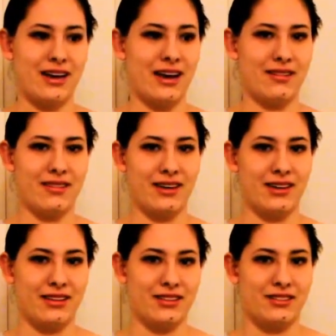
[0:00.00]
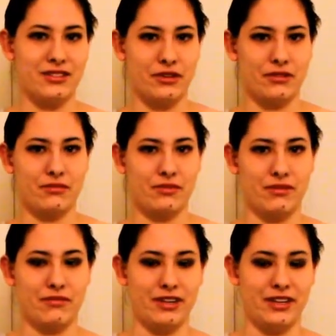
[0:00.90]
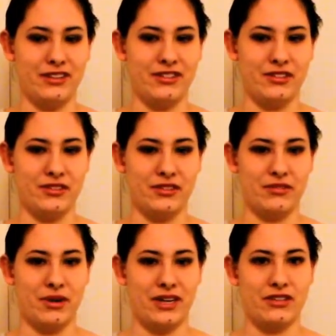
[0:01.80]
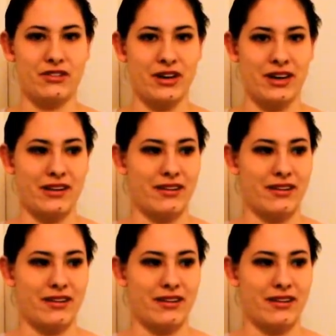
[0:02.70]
out there that don't want me to waist train.